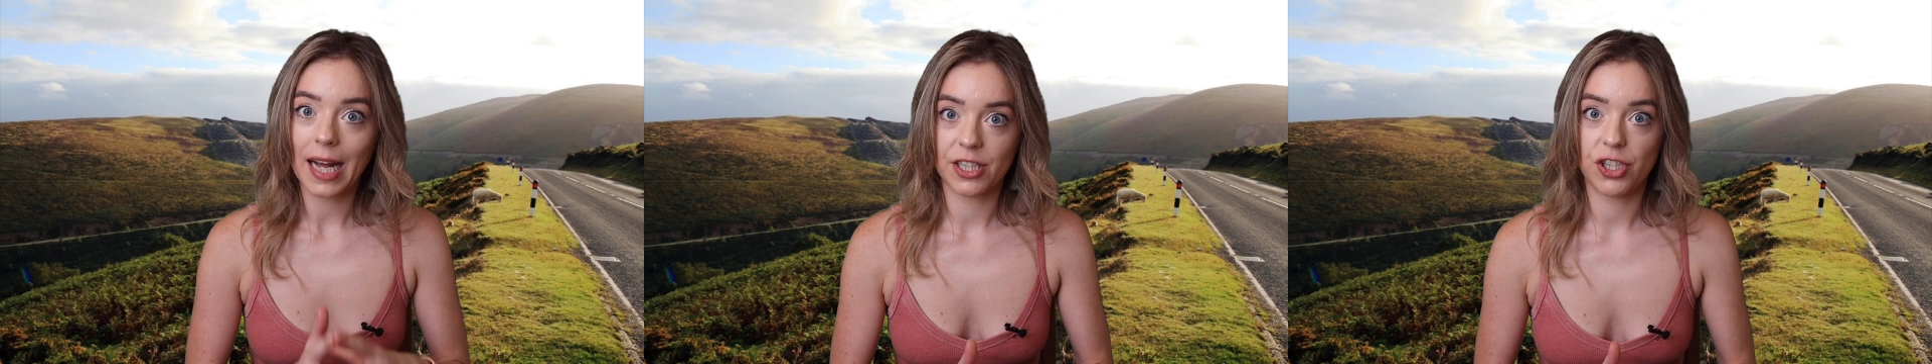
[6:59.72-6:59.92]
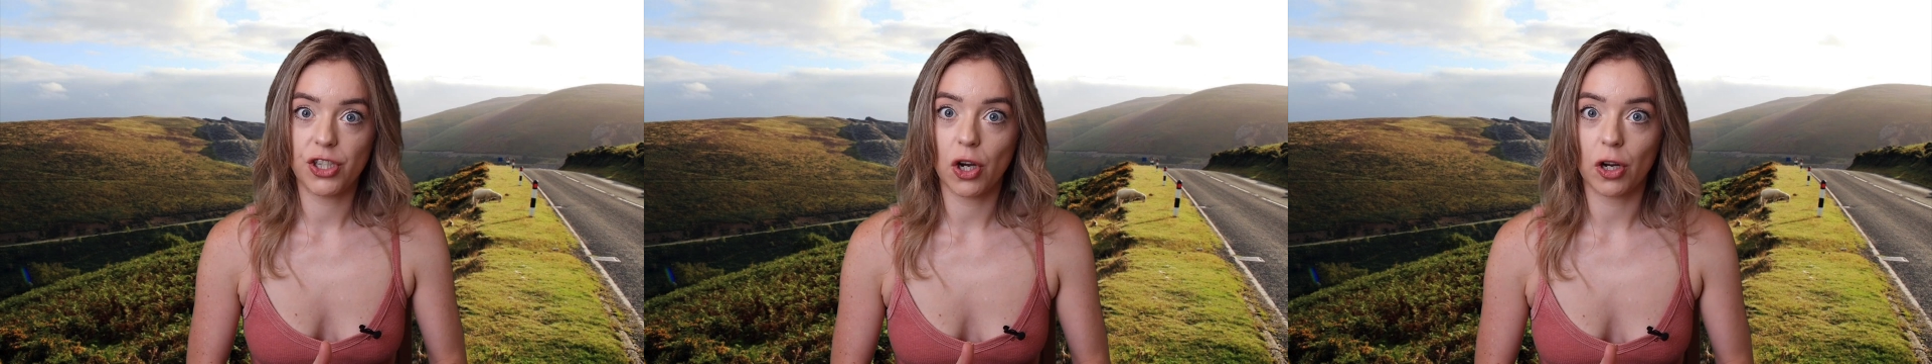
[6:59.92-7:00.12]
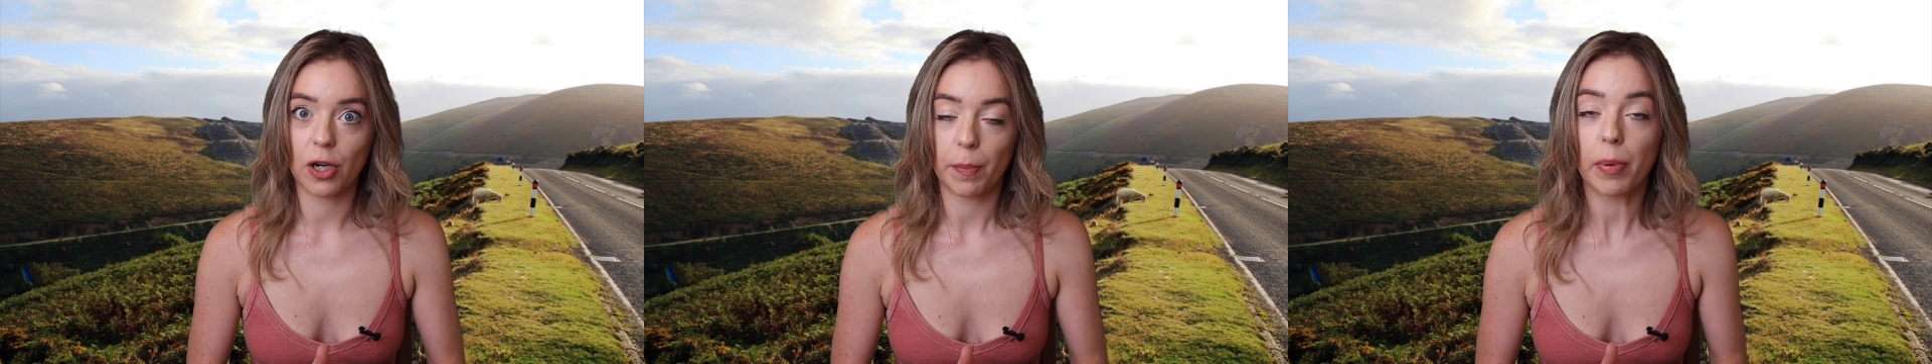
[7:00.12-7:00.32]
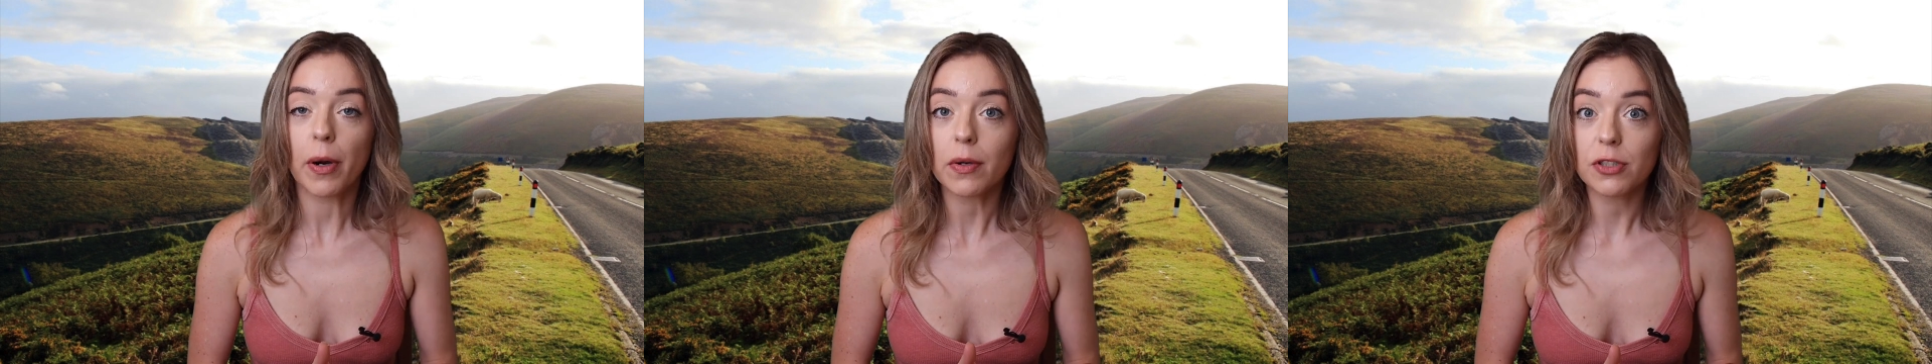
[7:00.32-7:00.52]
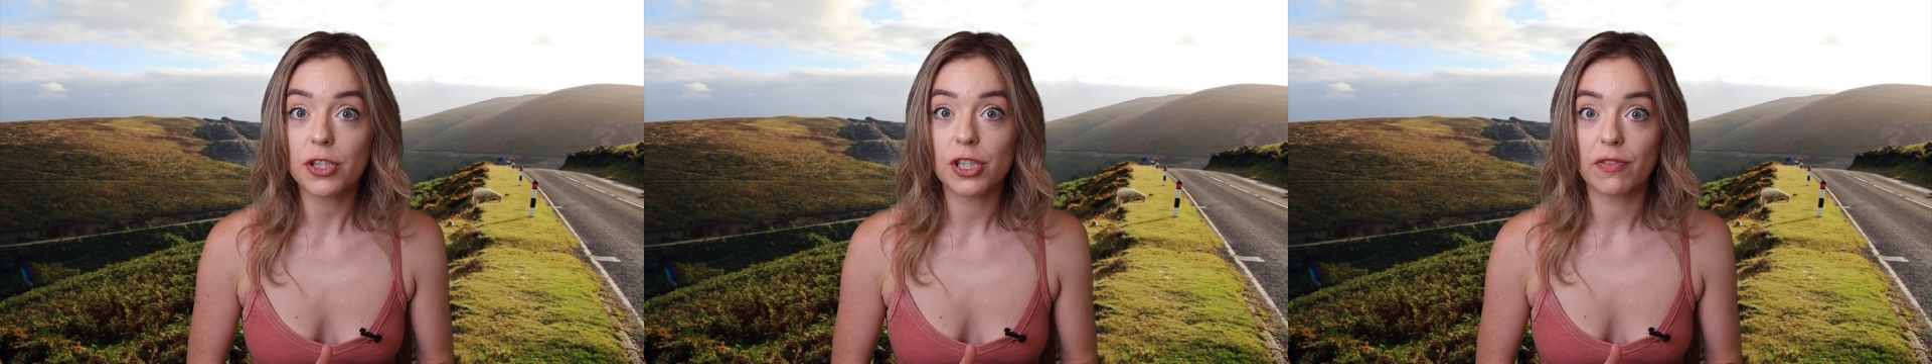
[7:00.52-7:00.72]
As John
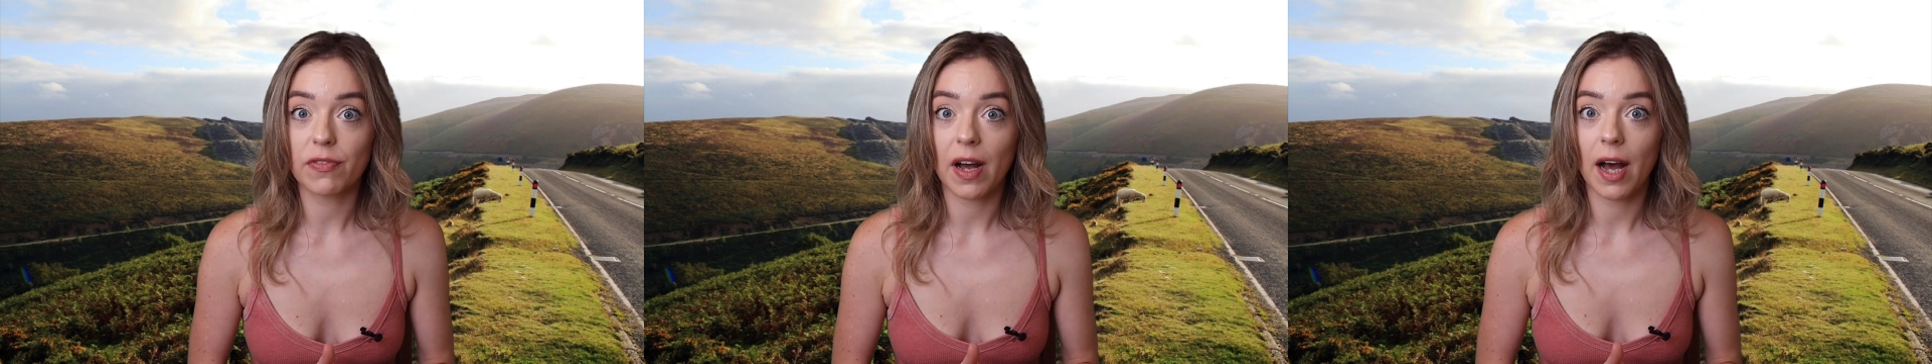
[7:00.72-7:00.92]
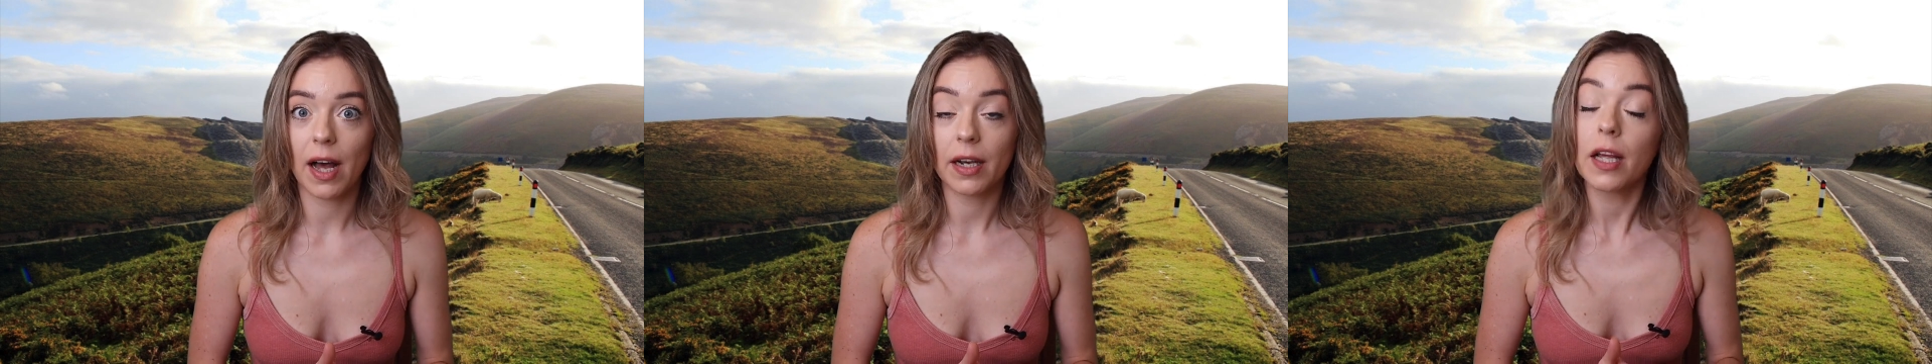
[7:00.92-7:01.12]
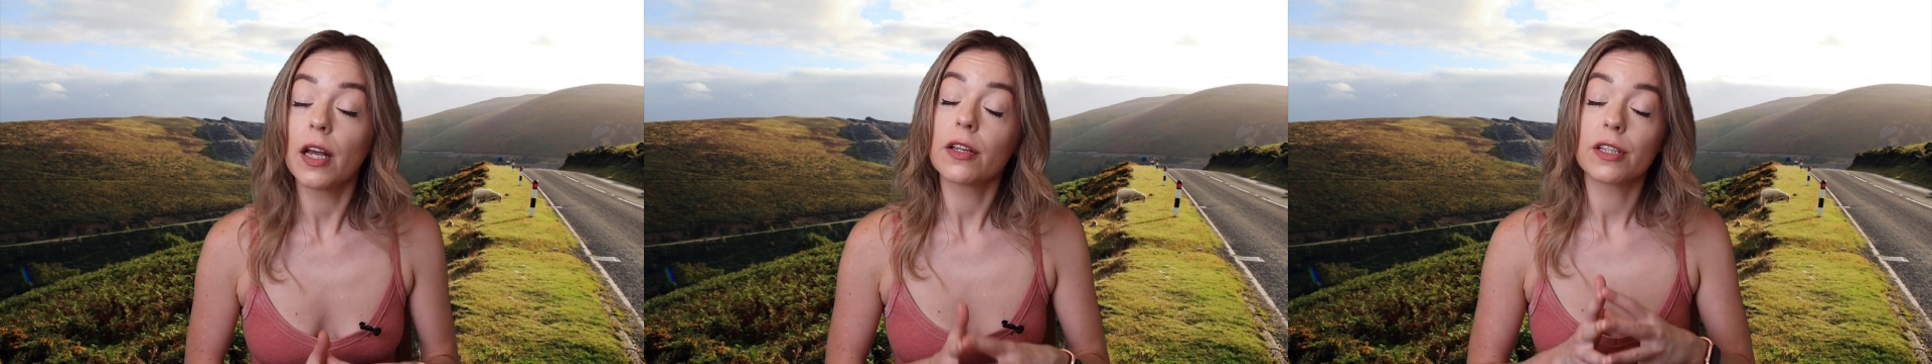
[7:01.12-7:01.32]
approached the van,